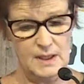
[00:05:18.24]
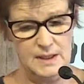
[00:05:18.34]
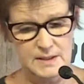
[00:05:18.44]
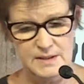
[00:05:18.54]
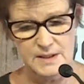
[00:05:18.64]

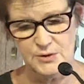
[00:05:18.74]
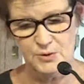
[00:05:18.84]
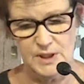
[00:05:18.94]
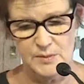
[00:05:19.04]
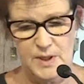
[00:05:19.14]
And it's
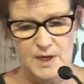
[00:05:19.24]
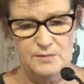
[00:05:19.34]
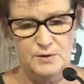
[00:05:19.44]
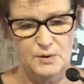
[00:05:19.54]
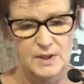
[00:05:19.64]
really
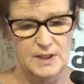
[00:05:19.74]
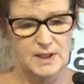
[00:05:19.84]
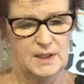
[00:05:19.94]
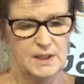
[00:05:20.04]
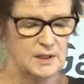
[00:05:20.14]
powerful.
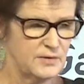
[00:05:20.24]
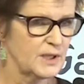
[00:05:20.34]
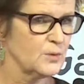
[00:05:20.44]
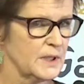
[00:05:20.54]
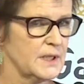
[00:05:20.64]
In
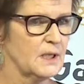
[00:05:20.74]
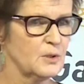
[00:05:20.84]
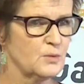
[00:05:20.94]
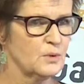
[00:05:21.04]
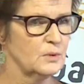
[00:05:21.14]
fact, one day I
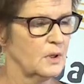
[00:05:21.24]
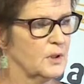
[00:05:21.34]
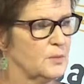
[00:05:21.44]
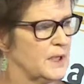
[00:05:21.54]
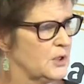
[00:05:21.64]
was on the
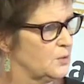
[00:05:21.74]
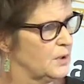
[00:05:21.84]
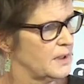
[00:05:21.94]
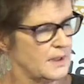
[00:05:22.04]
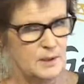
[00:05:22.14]
beach
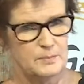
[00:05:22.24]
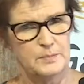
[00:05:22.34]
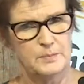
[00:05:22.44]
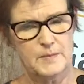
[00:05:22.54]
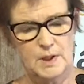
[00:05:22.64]
with um,
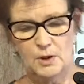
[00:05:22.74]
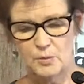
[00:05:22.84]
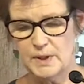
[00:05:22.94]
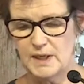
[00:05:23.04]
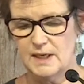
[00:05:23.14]

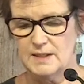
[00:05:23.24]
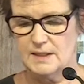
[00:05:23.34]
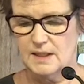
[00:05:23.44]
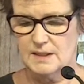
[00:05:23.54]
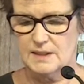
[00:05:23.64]
Lombing has a
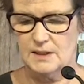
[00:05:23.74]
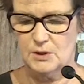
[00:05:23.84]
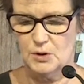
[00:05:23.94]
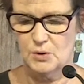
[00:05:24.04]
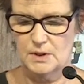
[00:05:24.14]
young son
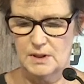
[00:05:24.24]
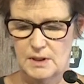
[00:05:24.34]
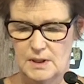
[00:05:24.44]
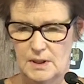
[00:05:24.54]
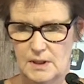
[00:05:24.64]
called
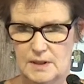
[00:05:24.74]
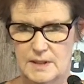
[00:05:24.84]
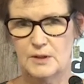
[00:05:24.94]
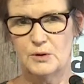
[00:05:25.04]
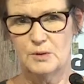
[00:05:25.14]

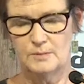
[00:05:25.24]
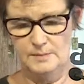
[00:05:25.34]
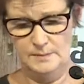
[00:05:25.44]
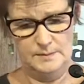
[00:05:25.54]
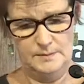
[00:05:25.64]
Cyril,
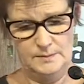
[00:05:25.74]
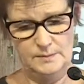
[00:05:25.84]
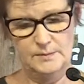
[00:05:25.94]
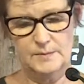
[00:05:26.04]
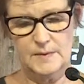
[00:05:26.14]

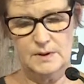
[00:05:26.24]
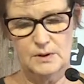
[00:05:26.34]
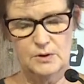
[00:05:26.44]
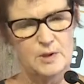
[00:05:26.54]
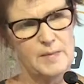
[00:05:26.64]

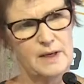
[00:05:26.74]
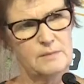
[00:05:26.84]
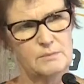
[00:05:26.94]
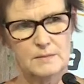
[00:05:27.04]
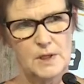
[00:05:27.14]
who's about
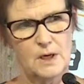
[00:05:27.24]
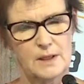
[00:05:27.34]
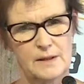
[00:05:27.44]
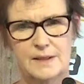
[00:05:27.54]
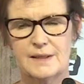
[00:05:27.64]
nine,
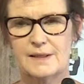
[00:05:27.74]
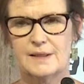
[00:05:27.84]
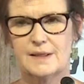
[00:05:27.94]
I think.